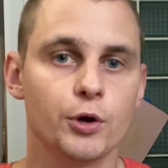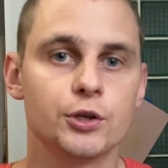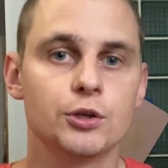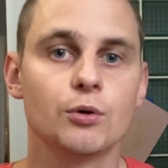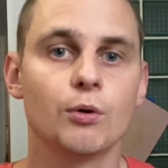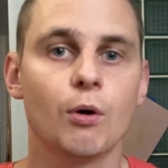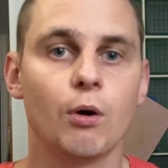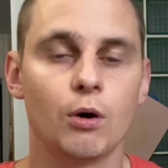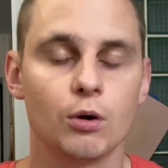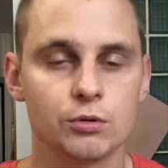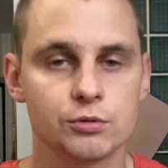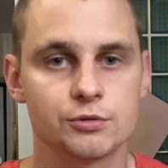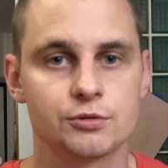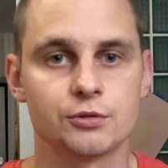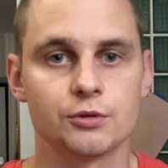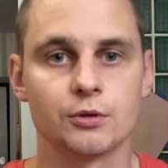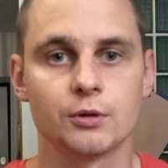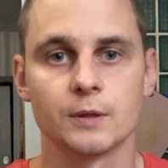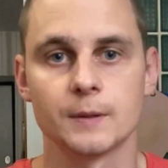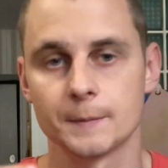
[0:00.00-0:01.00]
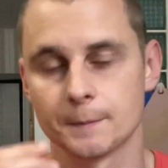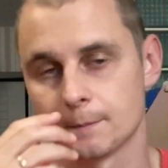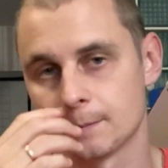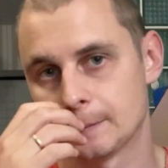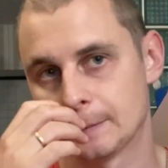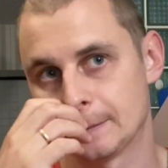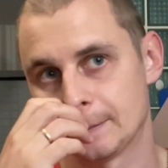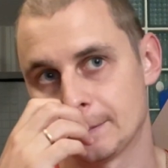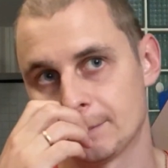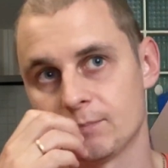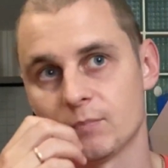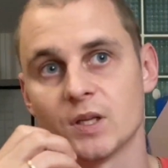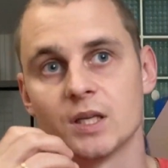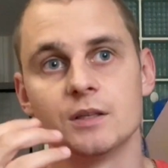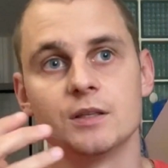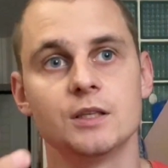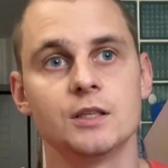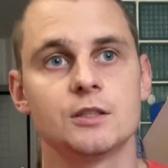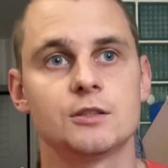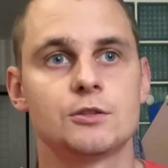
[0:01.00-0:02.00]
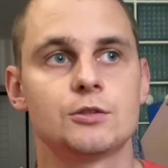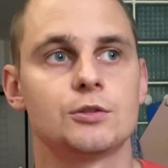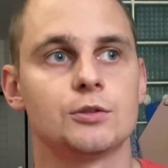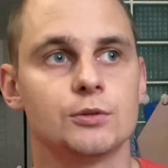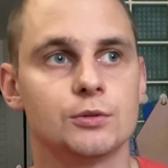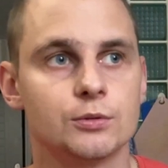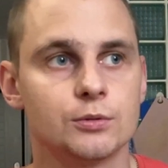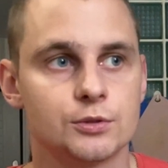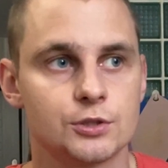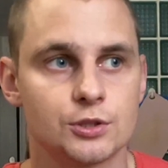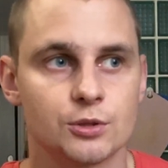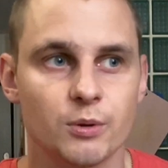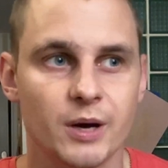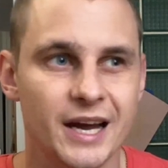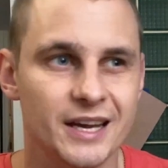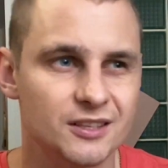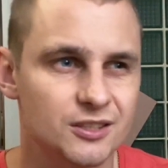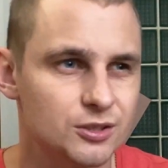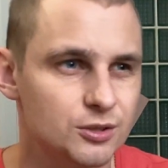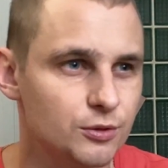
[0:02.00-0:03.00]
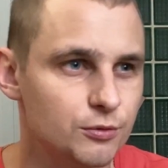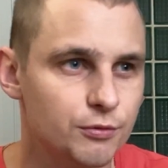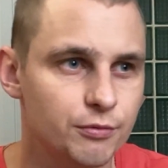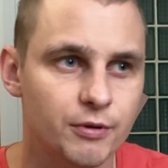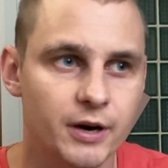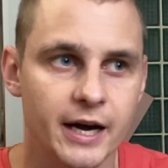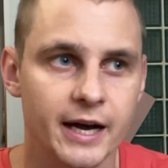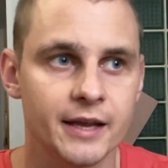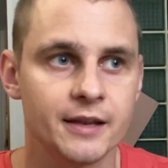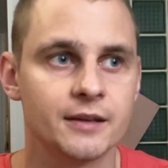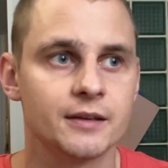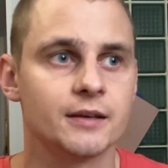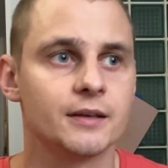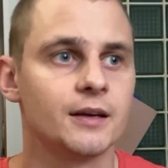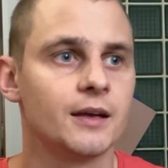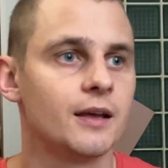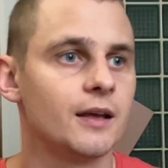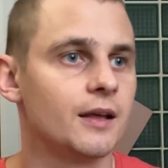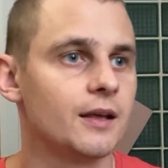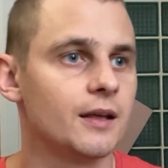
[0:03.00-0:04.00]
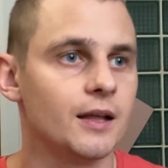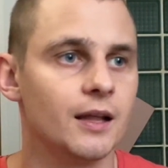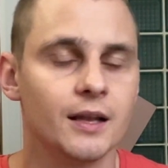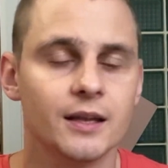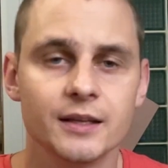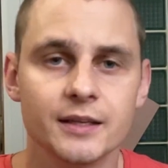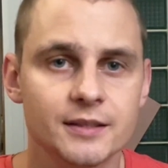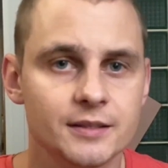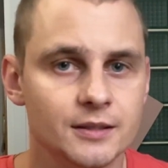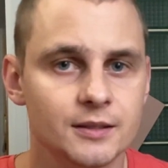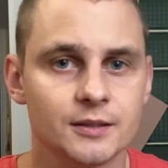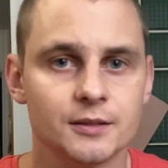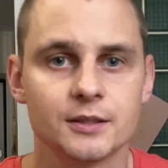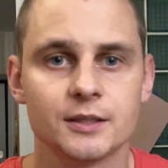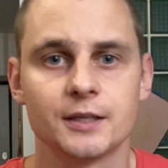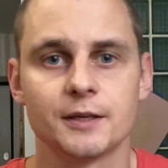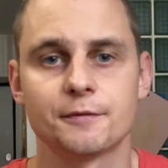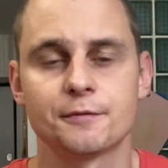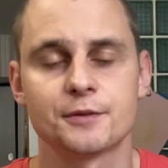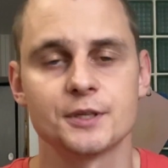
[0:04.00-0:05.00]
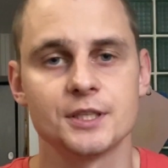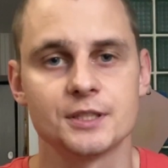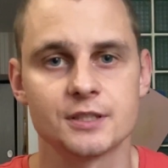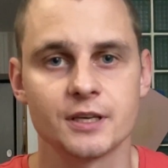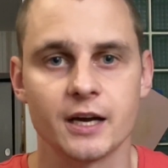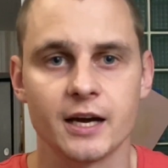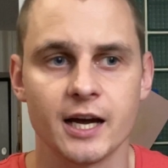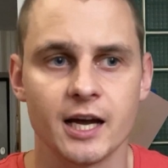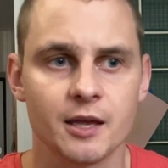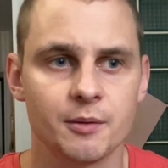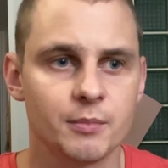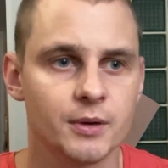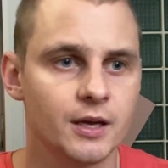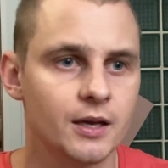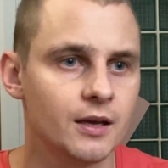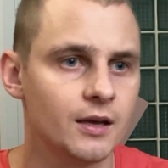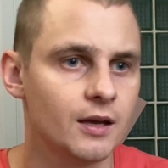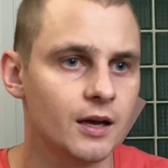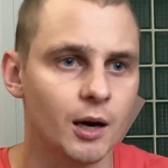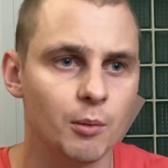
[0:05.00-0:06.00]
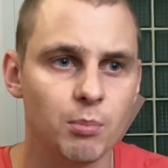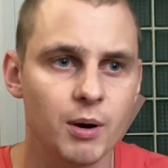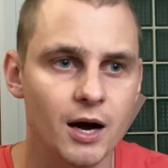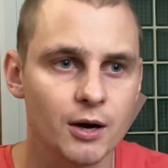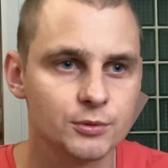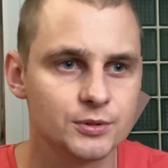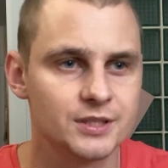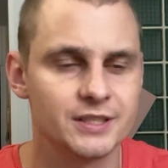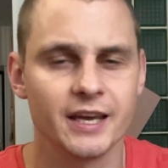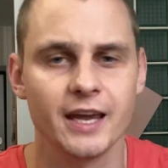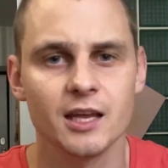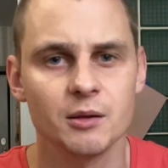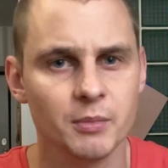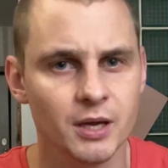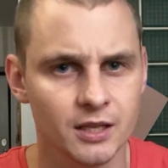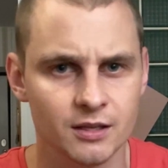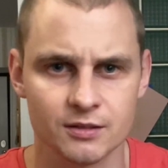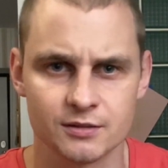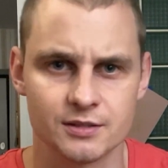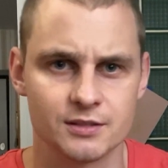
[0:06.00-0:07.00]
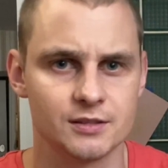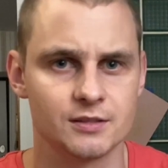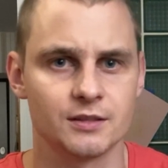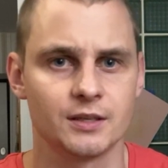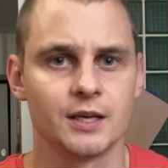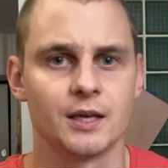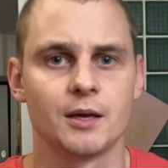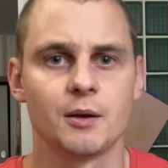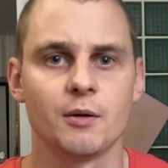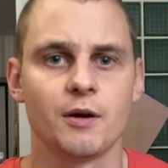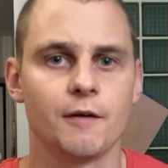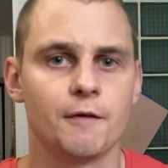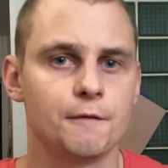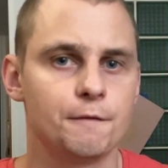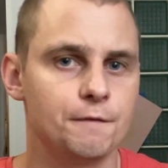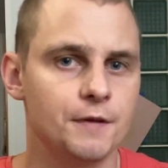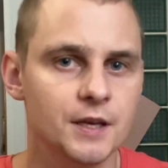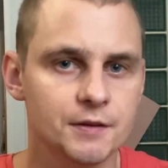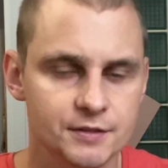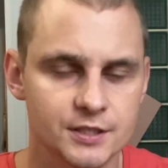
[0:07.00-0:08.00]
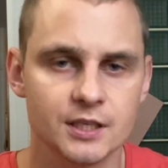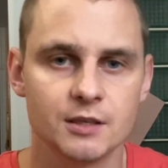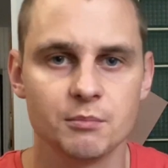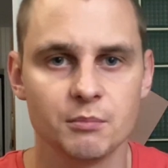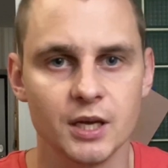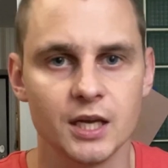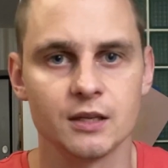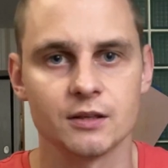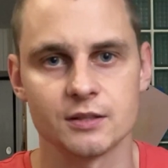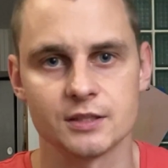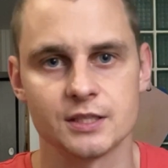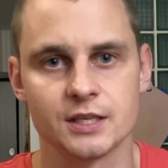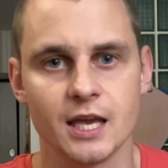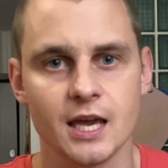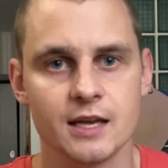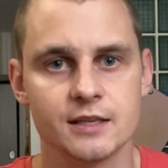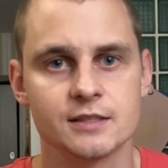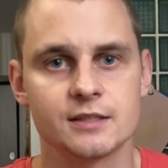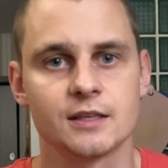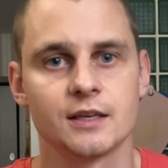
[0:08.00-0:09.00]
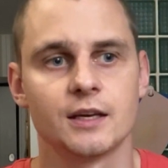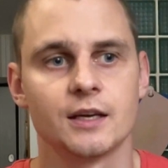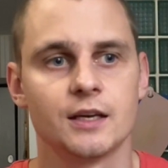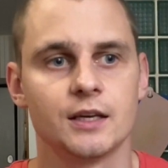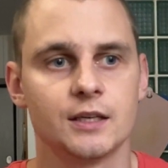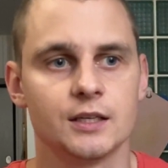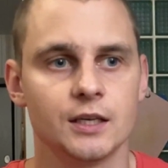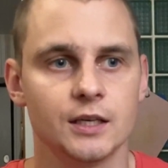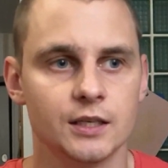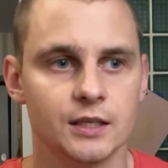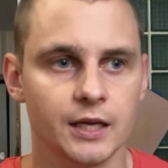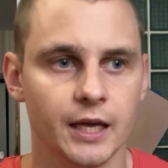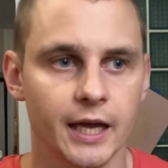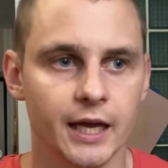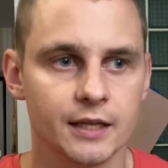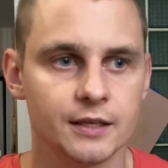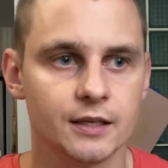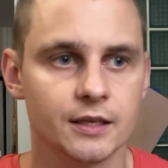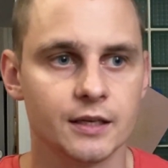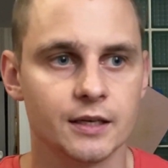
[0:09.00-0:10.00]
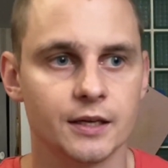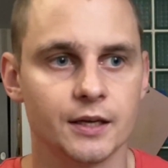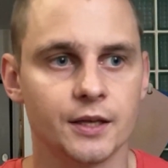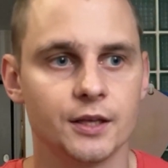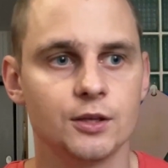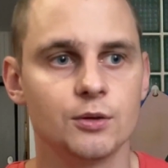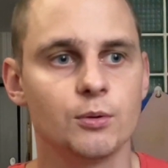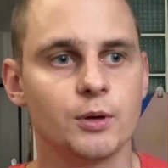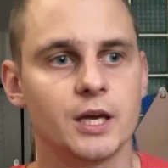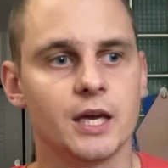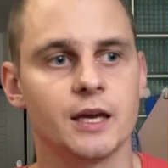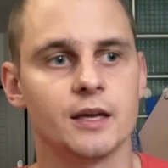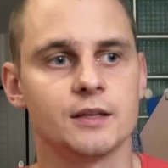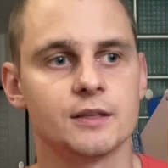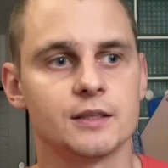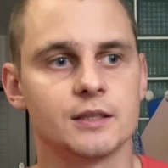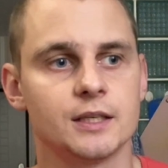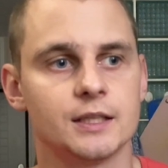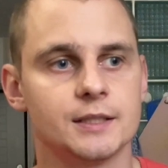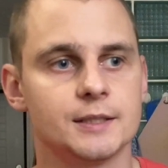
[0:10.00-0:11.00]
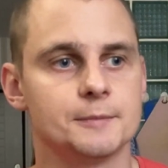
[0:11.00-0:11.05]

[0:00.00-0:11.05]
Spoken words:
you also need to try to find a little free time, about 10 minutes, 15 minutes, yes? And you can